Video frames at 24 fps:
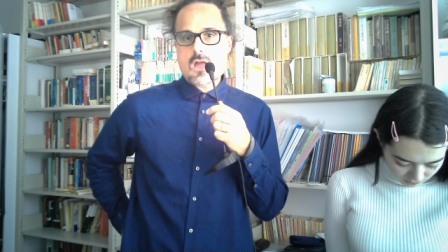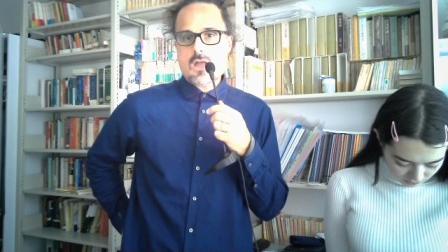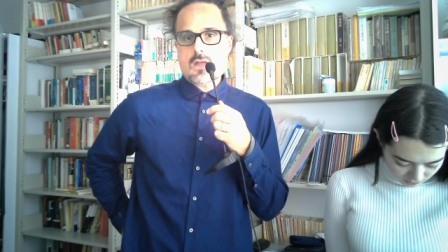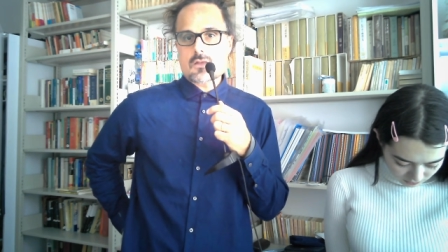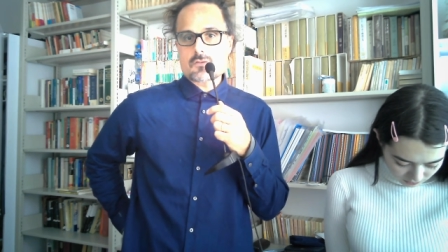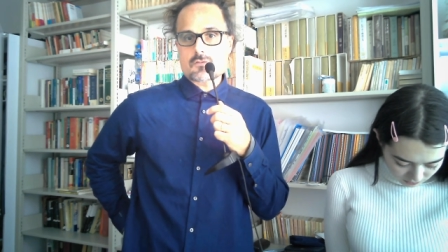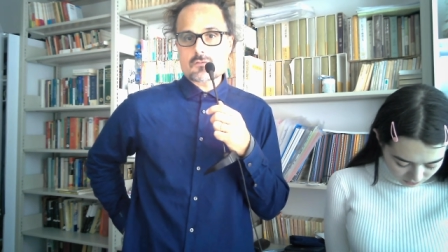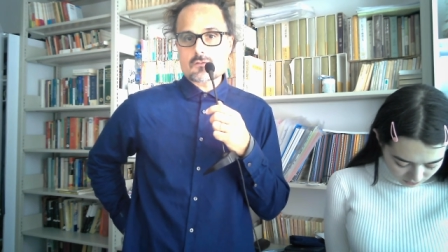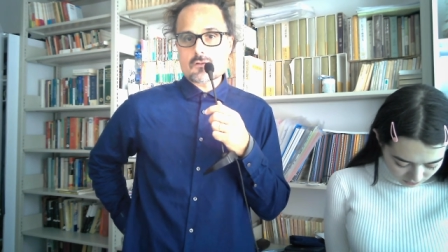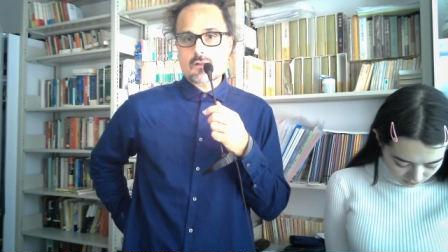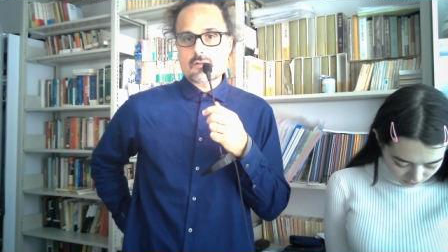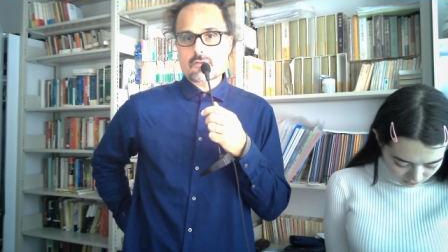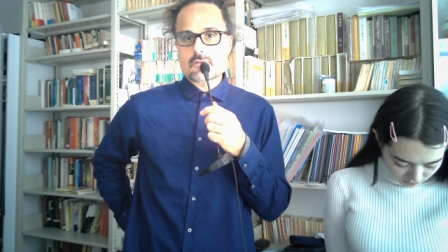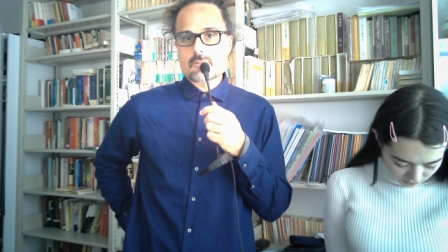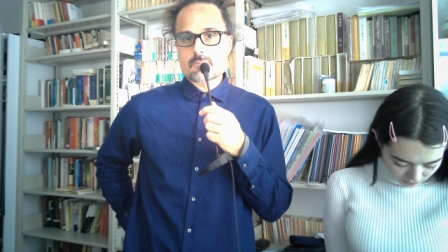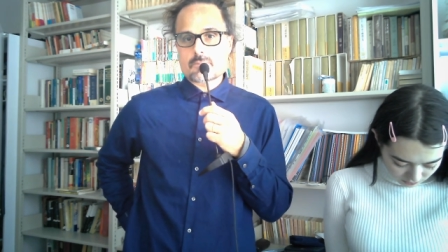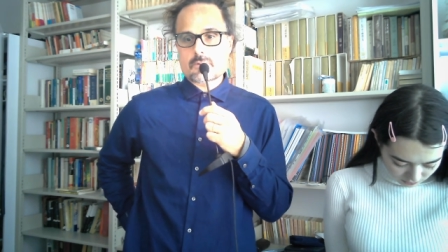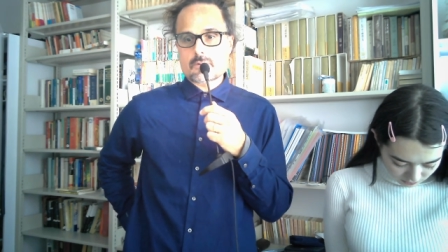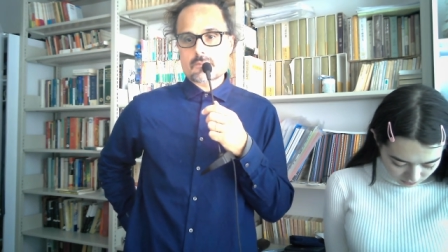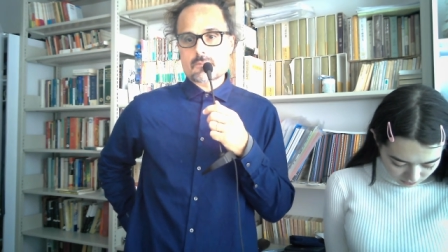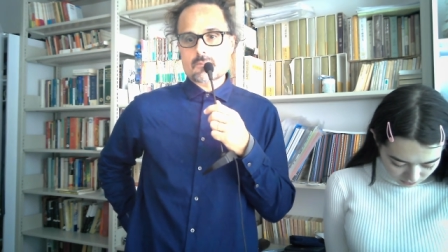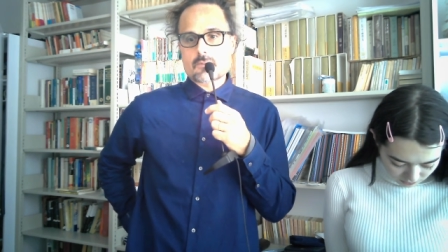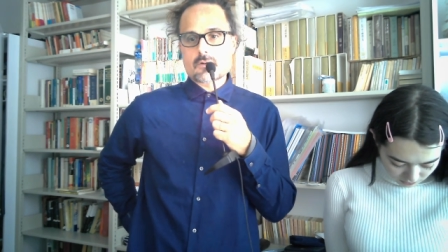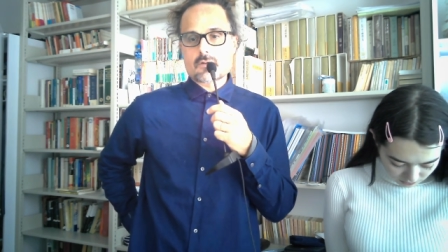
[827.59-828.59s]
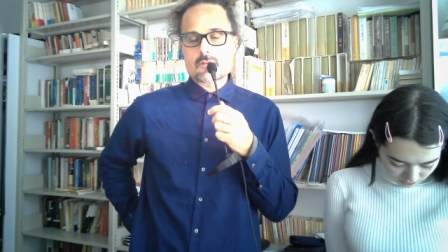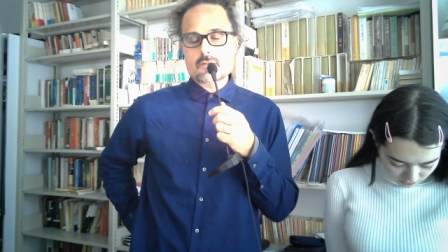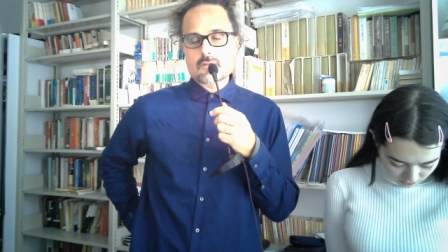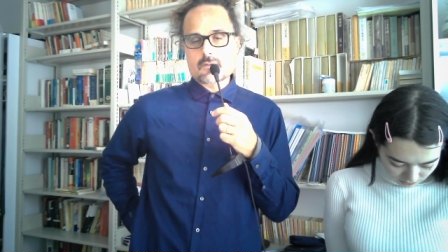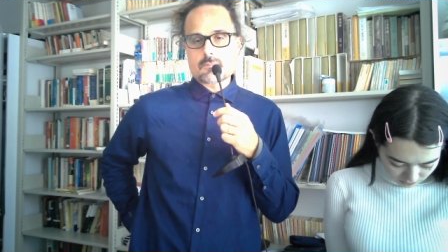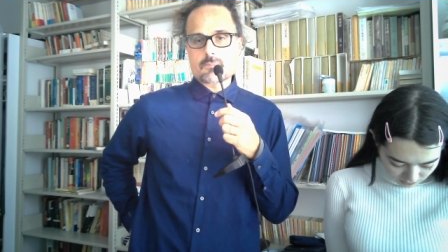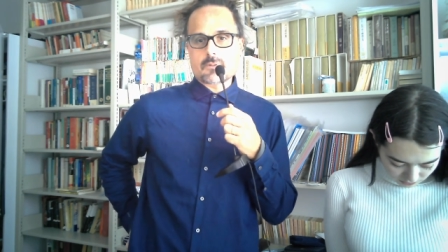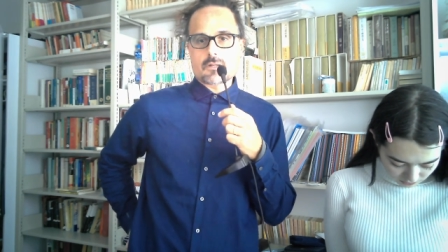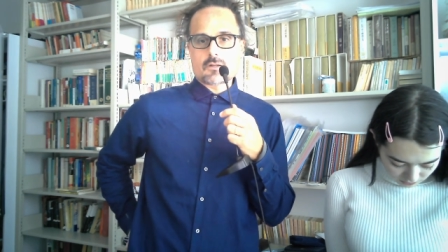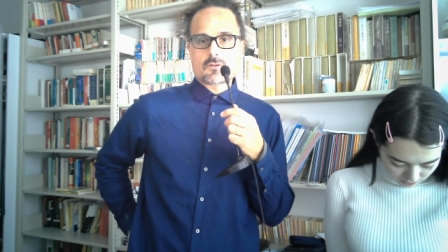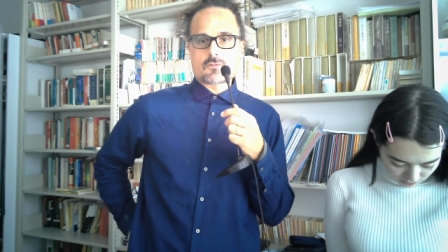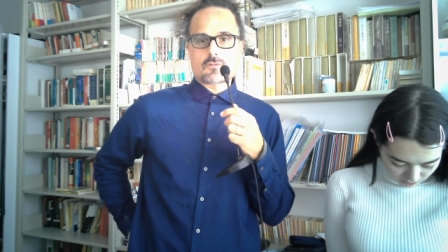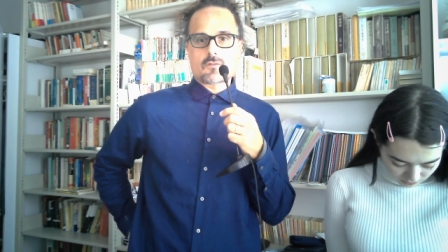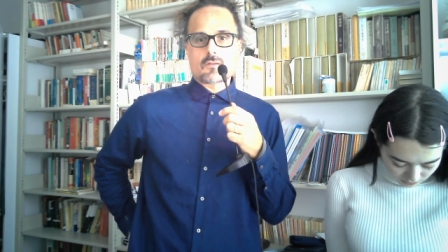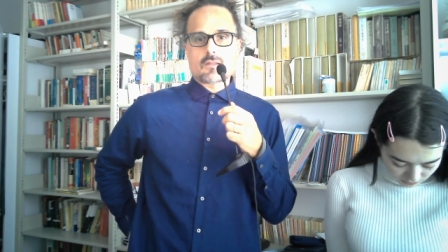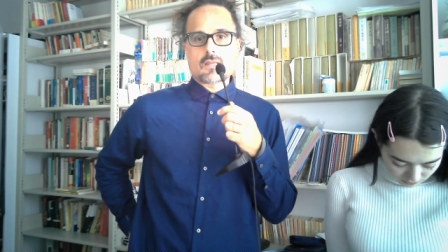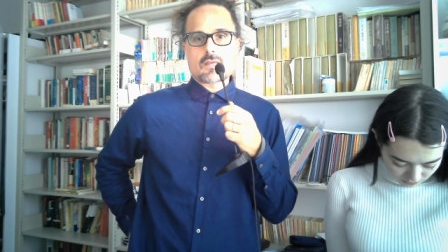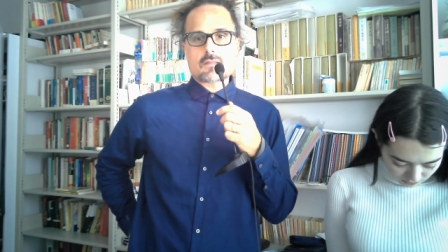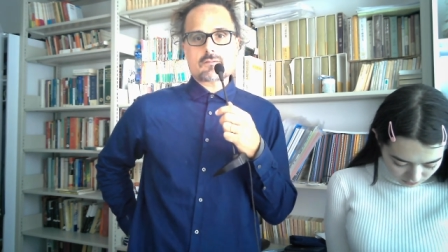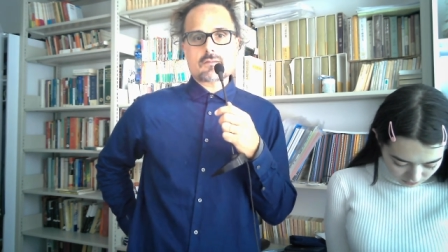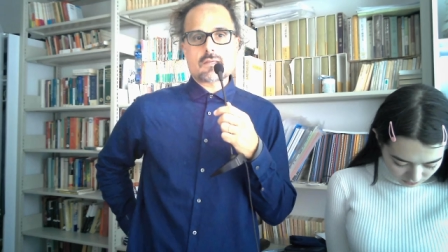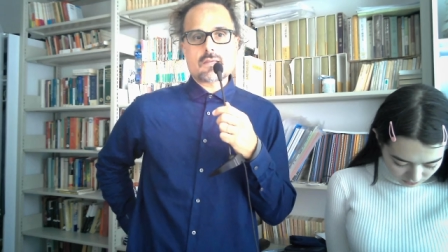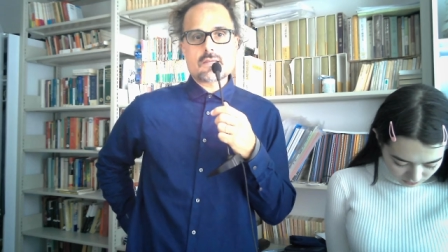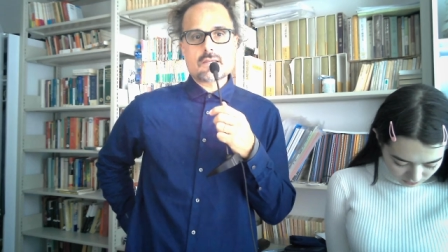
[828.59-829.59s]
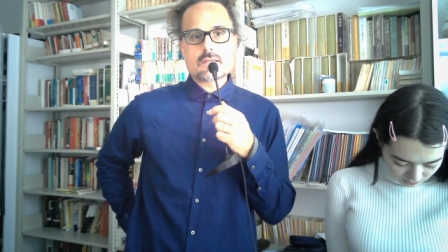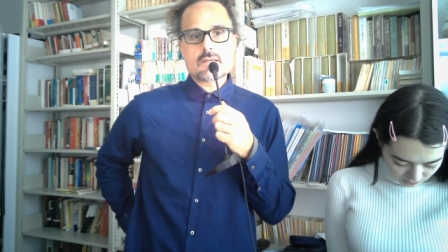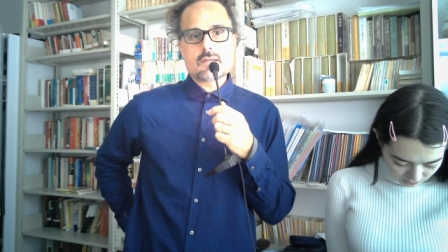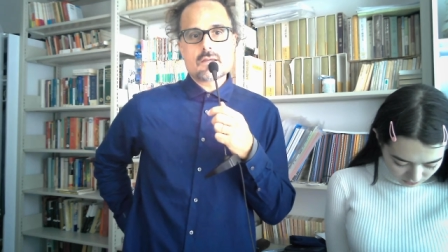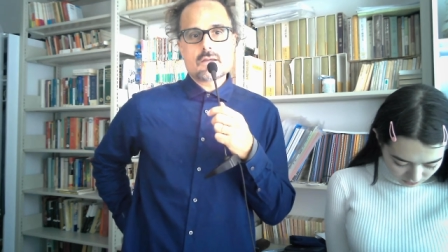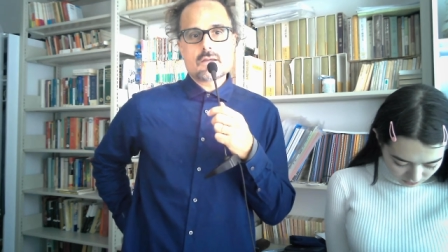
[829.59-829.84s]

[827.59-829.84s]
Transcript: is another important word that appears in the essay.